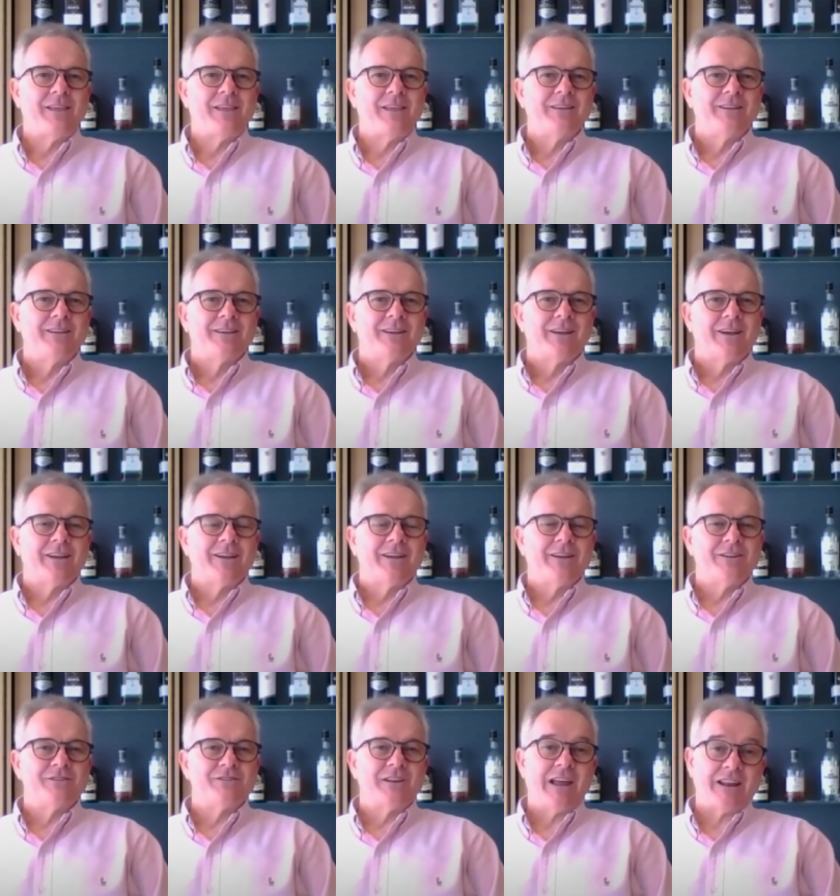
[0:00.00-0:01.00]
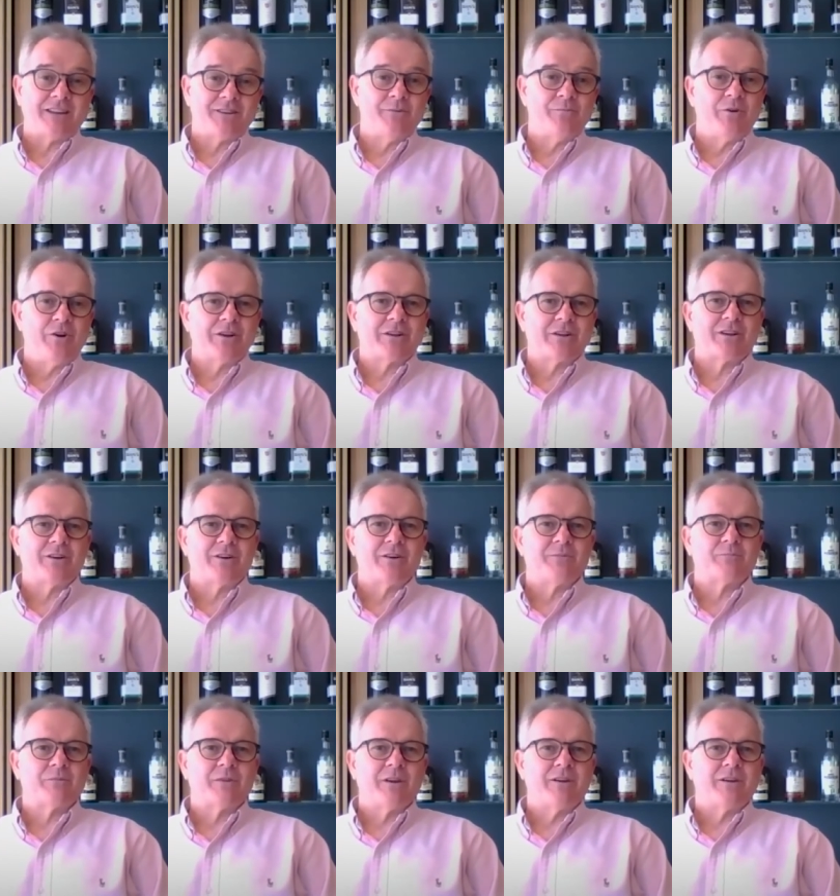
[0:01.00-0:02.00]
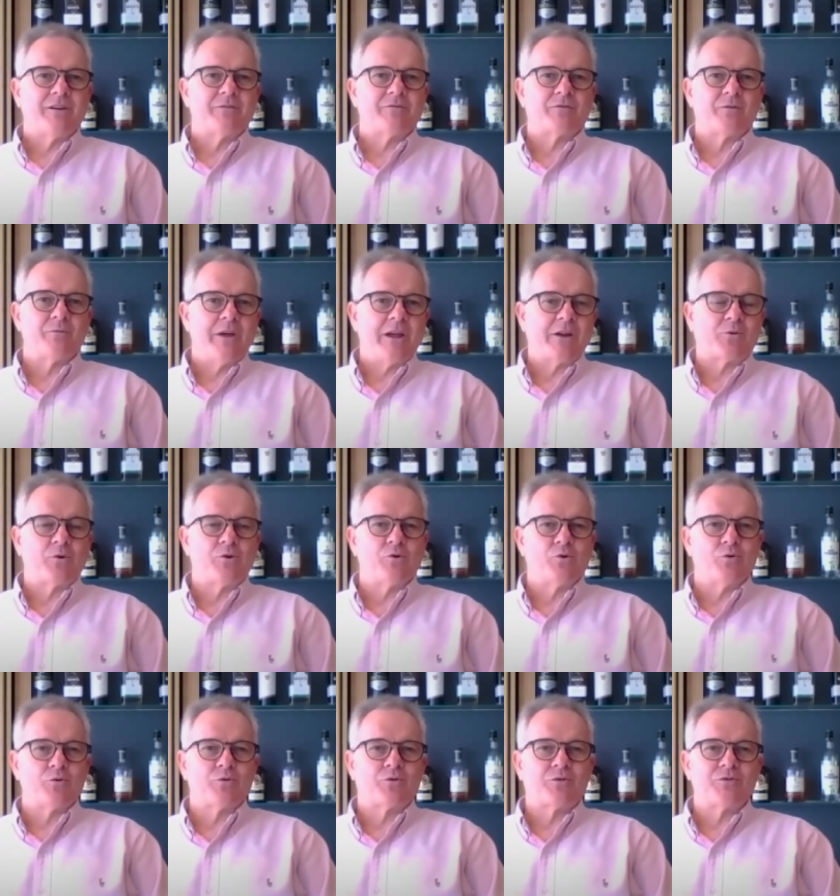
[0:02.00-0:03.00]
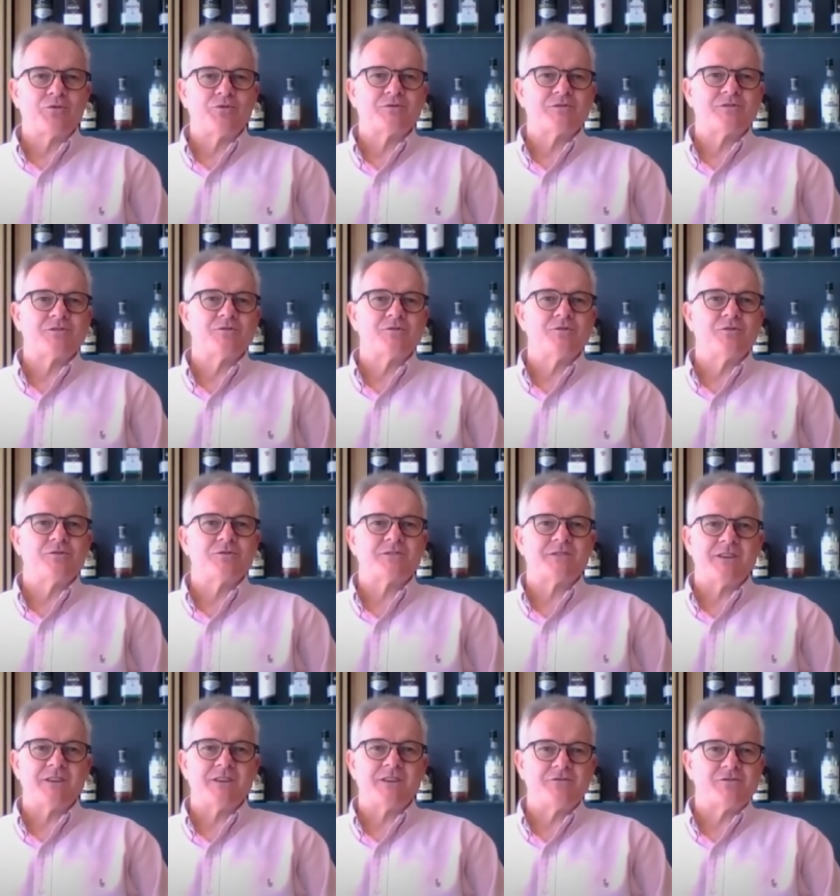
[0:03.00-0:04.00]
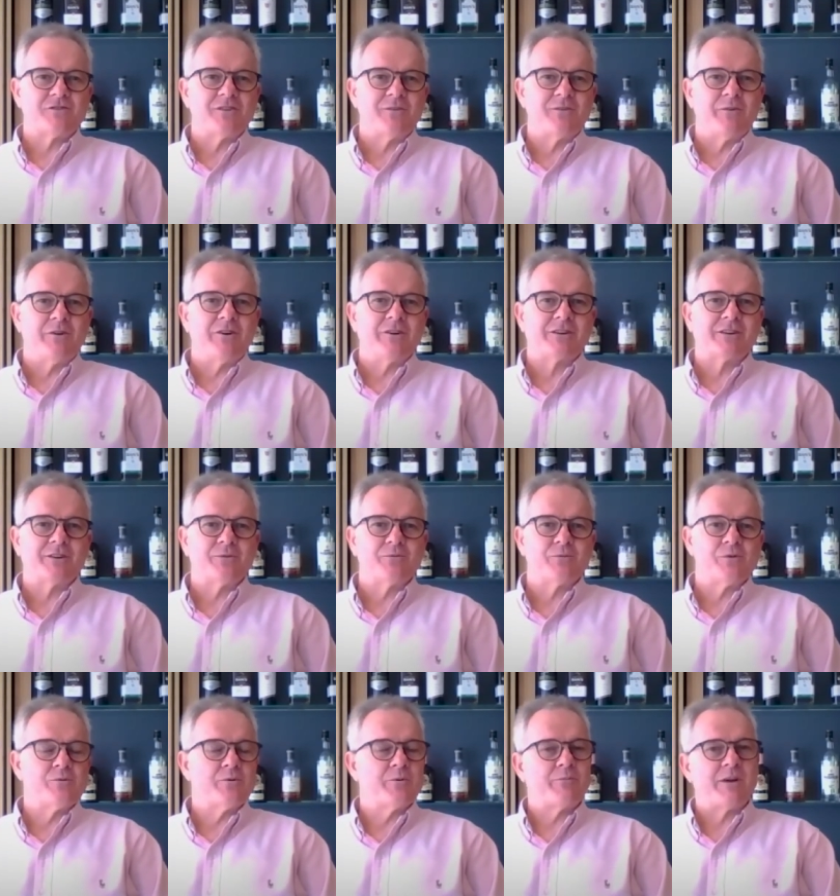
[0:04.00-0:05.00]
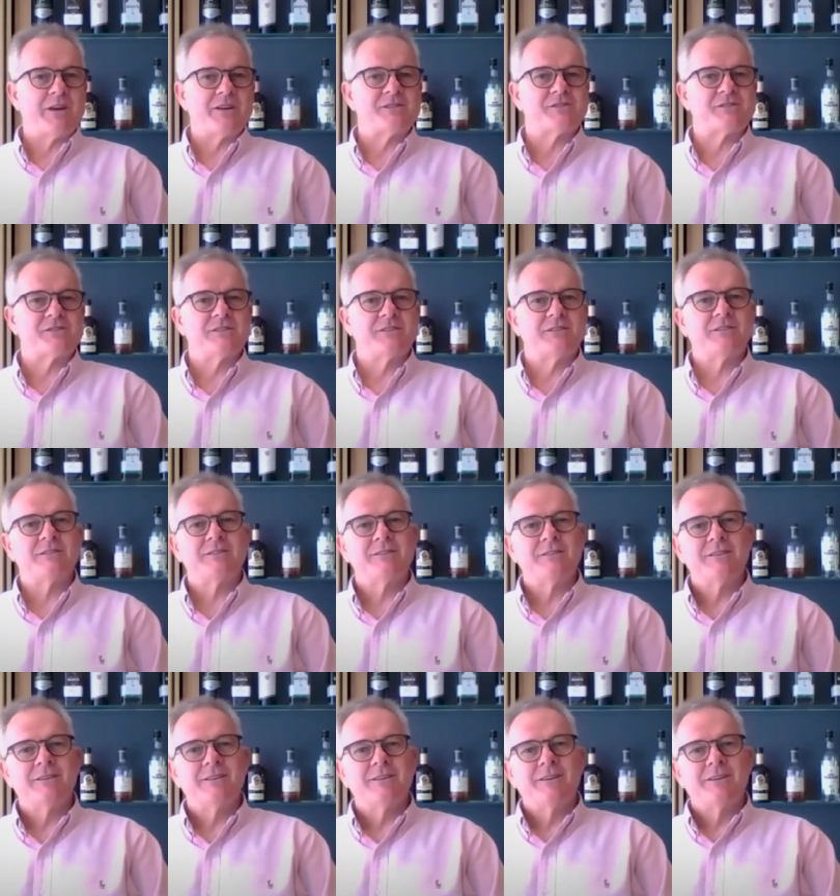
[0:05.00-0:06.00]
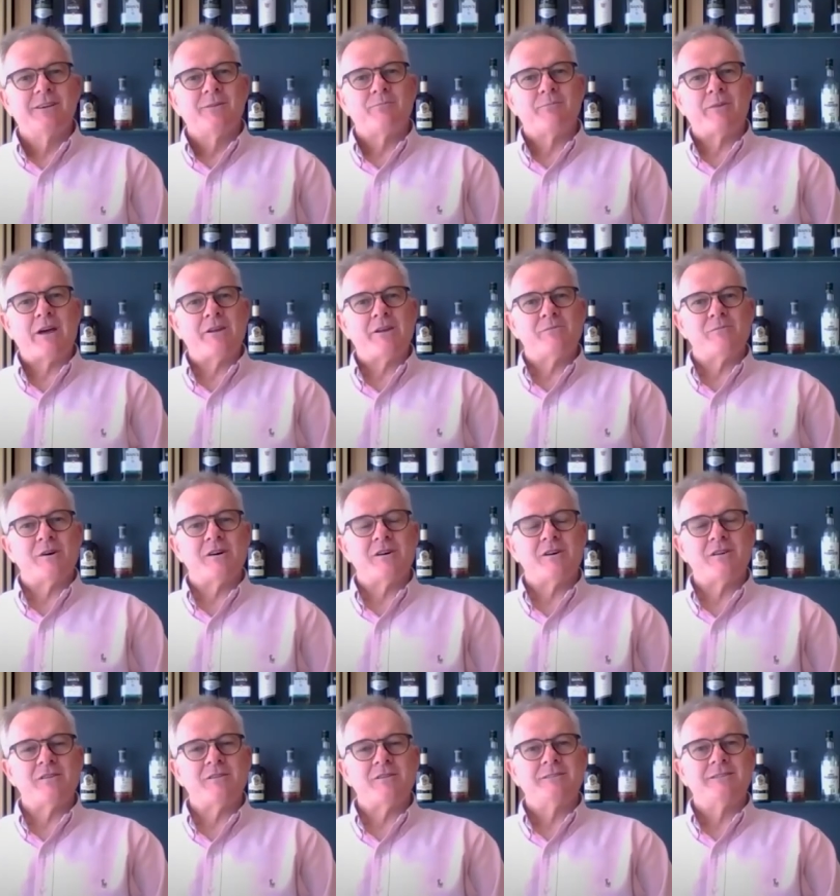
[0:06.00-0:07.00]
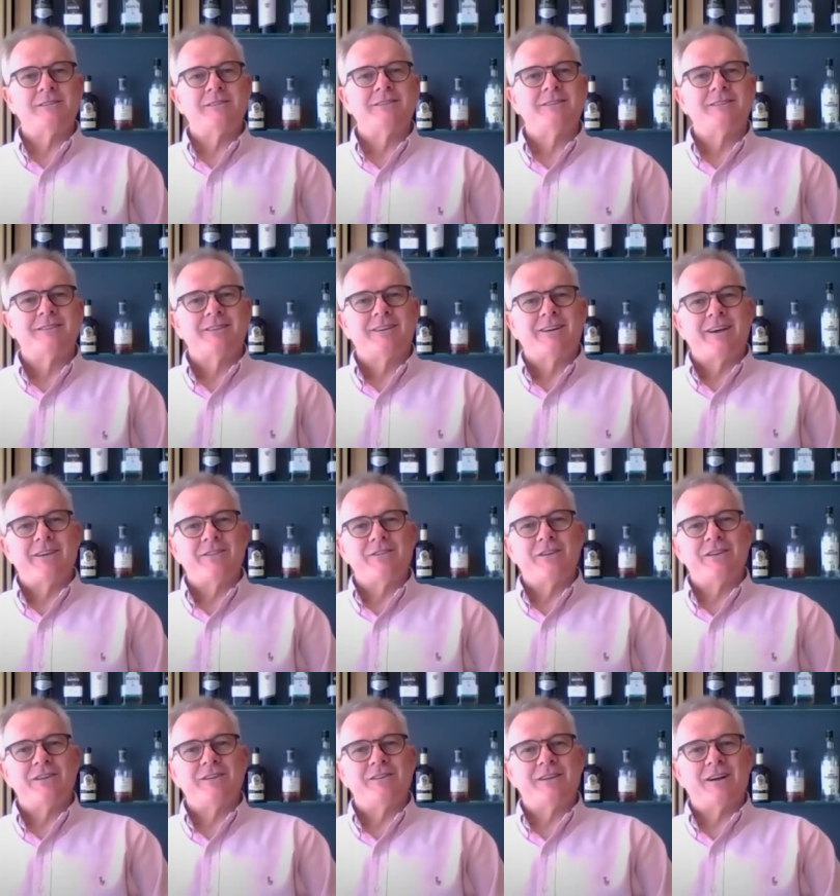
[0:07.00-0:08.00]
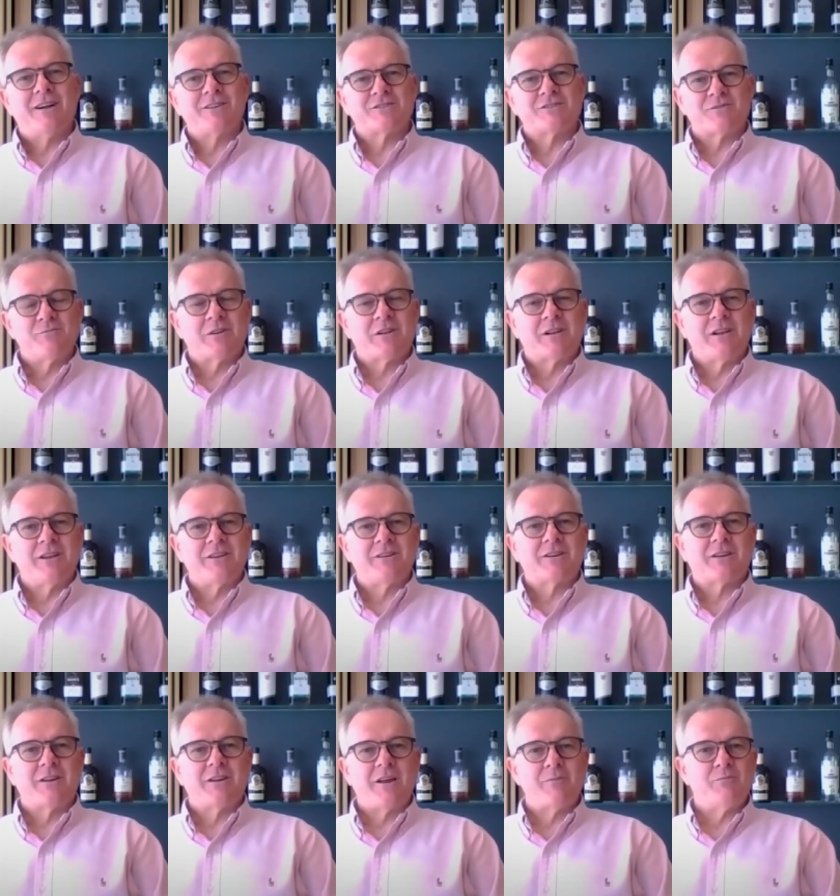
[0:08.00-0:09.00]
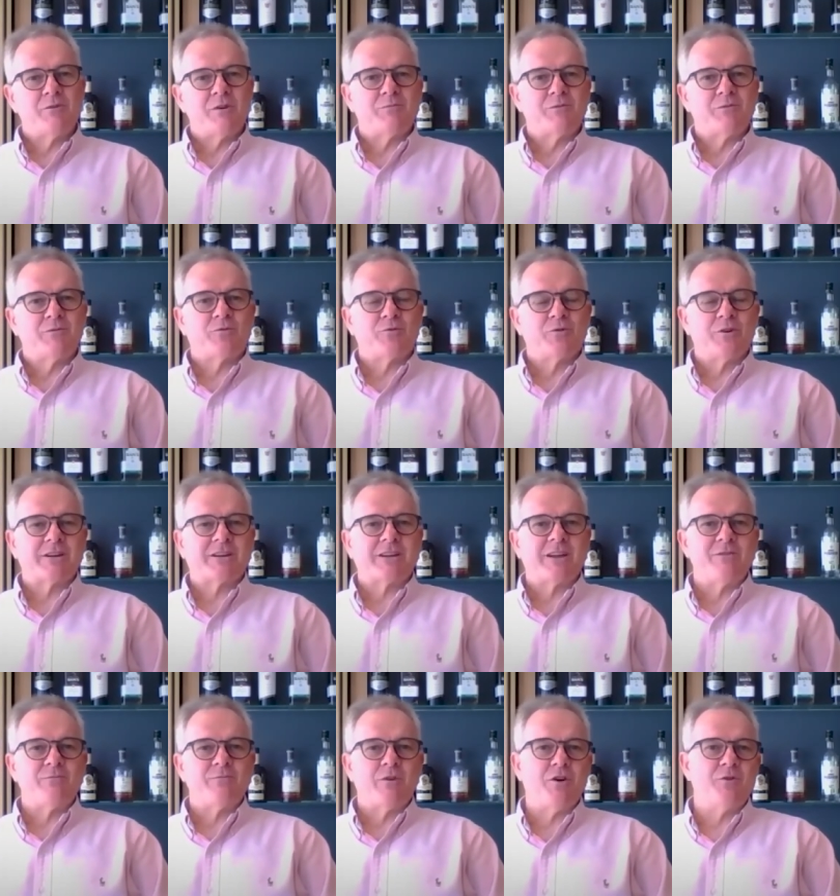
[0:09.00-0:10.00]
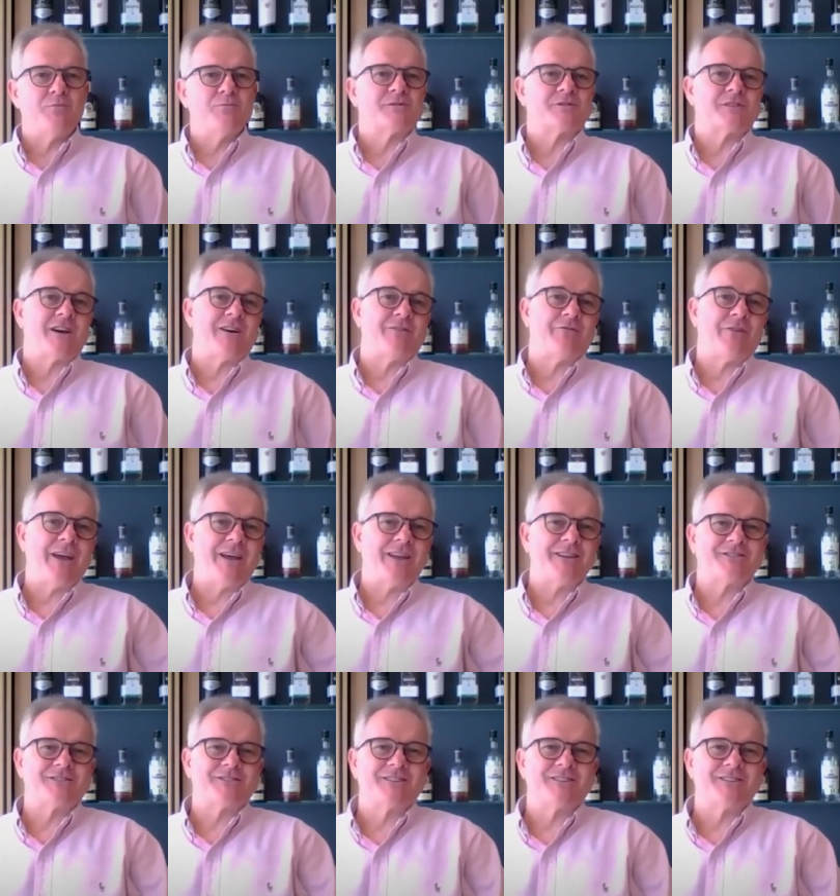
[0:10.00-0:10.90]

uh, in Latin America, uh, from Ecuador through to Central America. We were based in Panama and then ultimately in Colombia before I came home. So I've had